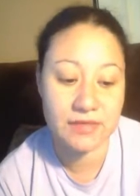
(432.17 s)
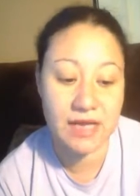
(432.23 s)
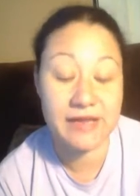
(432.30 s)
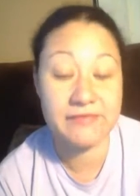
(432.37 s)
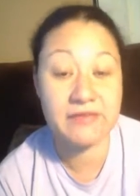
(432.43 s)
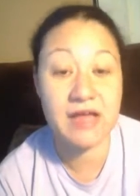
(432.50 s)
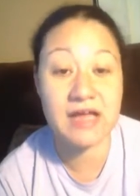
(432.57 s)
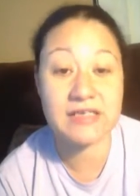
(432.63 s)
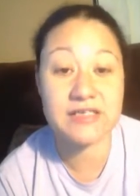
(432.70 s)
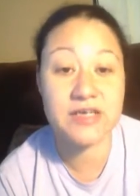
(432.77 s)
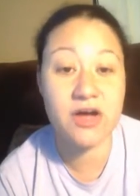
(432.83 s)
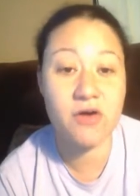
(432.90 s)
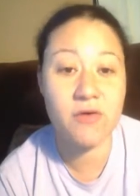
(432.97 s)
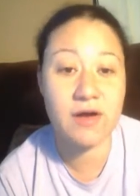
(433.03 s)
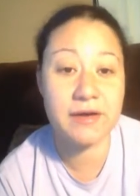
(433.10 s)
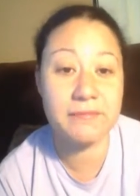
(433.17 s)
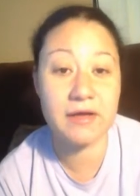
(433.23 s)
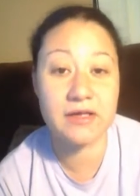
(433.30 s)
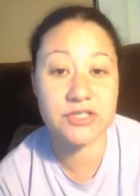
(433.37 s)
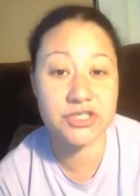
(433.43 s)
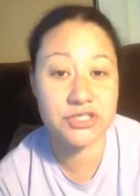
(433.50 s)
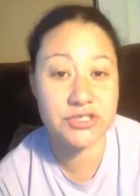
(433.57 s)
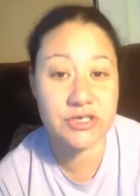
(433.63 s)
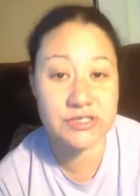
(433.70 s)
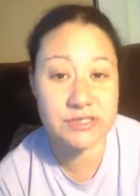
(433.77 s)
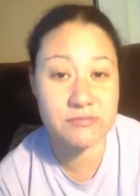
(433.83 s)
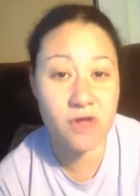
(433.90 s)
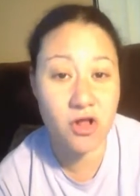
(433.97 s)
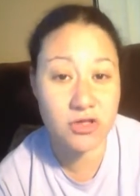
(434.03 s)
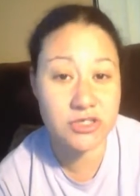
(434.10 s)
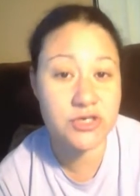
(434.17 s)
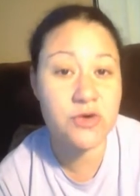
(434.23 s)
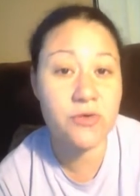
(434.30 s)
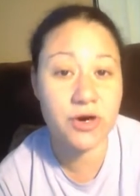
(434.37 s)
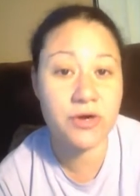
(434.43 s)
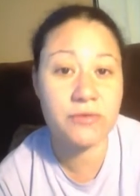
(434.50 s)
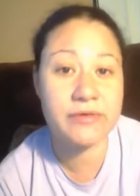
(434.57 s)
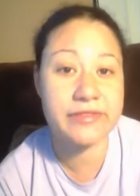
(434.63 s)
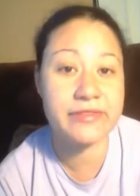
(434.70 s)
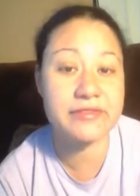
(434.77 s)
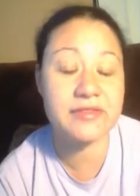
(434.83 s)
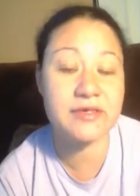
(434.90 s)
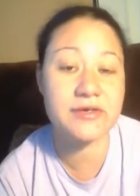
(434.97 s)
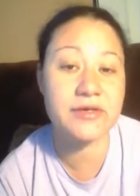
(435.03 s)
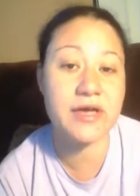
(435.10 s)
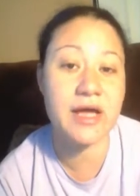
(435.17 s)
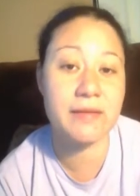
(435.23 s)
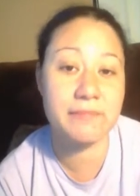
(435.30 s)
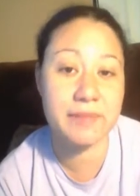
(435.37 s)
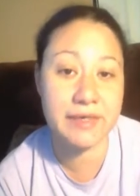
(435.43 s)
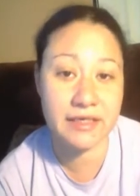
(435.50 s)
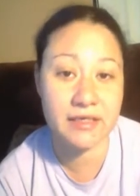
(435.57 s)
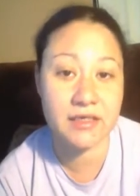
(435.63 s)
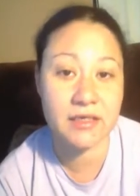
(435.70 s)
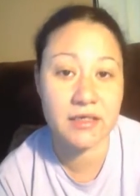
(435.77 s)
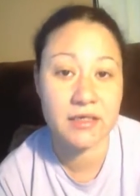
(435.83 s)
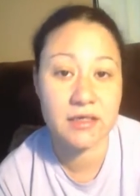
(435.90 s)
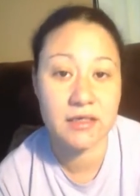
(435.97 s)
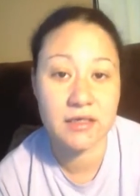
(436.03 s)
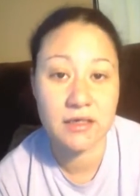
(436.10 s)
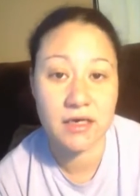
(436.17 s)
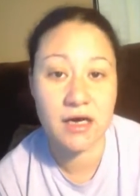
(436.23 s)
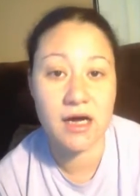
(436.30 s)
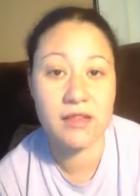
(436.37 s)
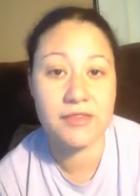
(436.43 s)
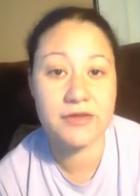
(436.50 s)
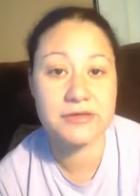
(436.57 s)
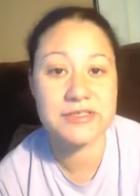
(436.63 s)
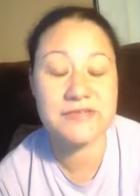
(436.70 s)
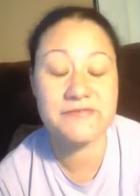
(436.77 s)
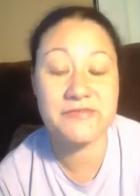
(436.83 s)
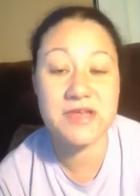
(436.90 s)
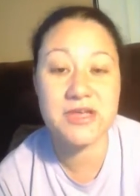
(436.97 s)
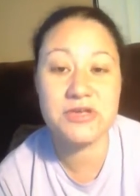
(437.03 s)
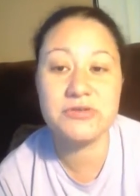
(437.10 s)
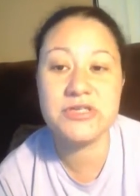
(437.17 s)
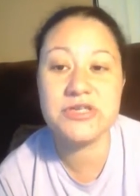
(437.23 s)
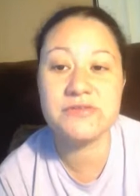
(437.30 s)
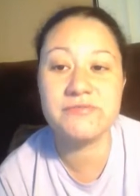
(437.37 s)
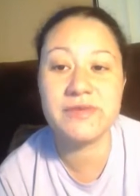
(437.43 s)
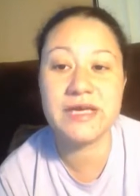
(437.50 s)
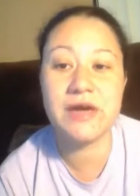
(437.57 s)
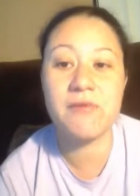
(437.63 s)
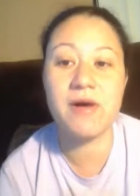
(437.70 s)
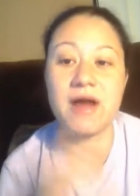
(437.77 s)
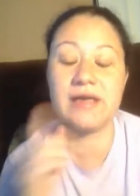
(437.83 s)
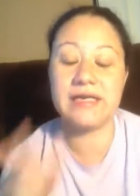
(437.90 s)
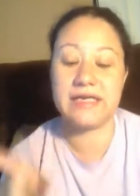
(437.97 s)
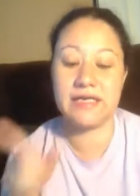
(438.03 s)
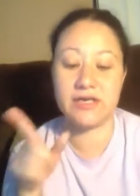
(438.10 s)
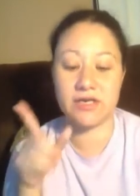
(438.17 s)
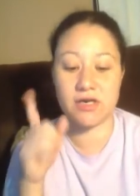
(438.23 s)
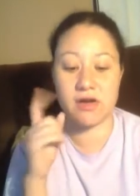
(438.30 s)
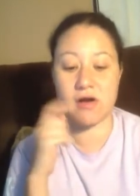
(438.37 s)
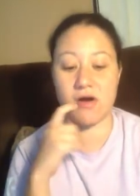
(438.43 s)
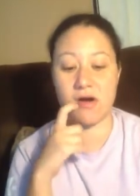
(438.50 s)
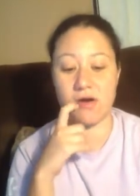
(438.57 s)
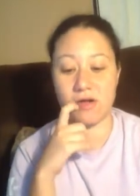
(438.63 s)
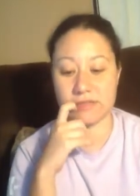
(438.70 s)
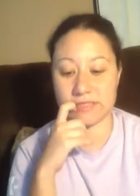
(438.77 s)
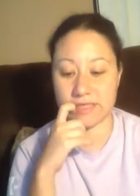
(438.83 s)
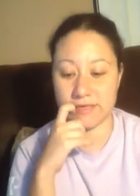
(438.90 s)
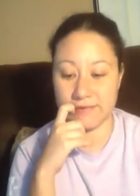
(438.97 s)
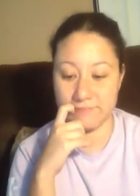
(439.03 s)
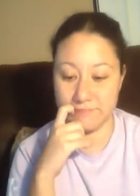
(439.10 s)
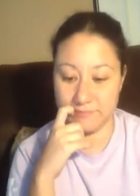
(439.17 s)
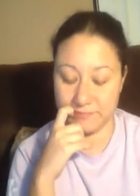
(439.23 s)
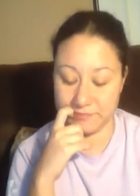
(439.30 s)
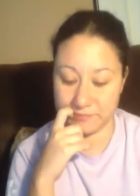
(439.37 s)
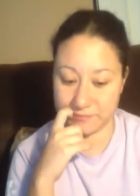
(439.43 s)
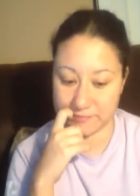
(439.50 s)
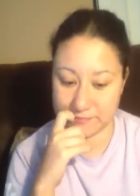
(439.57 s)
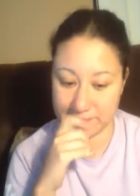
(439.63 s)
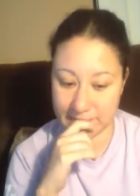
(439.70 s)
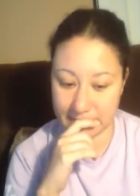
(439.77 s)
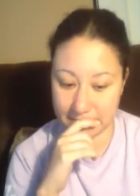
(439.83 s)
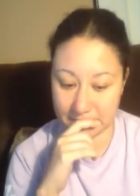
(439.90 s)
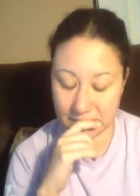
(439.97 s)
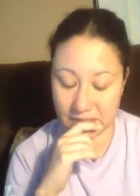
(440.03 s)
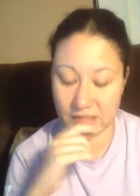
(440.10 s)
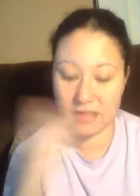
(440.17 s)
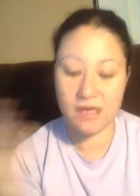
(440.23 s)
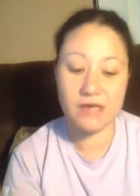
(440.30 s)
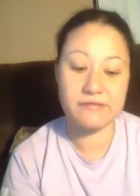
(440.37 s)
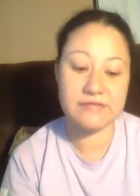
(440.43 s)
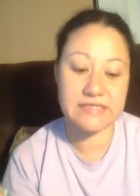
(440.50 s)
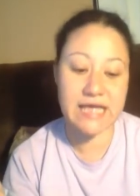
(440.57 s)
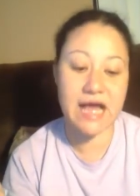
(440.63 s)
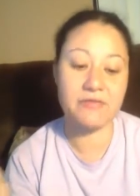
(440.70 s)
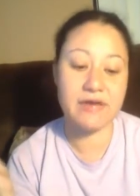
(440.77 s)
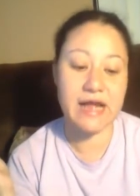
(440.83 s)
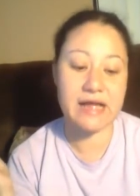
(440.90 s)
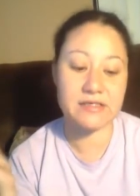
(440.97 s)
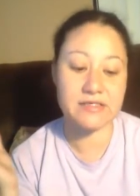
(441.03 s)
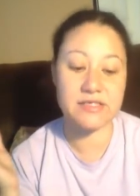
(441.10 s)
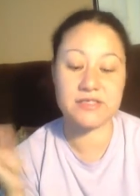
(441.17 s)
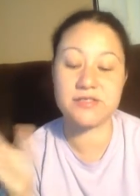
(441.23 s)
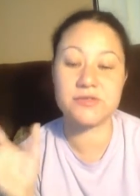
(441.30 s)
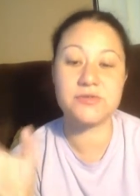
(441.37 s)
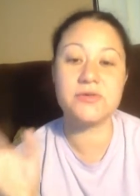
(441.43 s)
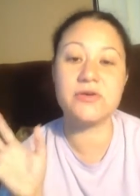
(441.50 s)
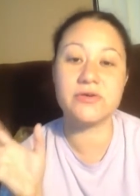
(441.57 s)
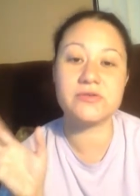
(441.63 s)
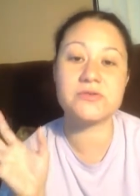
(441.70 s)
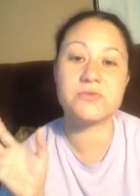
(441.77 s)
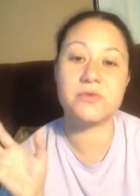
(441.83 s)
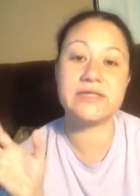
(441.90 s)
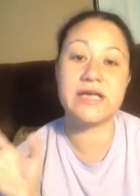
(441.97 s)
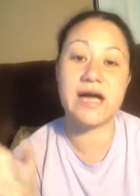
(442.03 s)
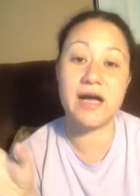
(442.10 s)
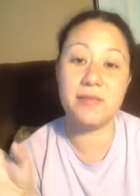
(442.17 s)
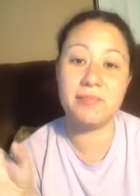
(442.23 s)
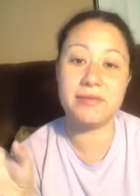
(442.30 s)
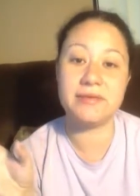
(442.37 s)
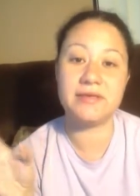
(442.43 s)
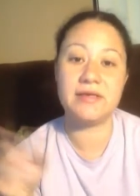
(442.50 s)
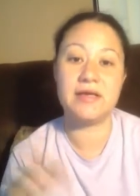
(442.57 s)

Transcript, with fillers: I even got to go on a, a, a small tour with a theater company. Uh, there's a vi YouTube video on here called um, Vital Reacts to Two Girls, One Cup.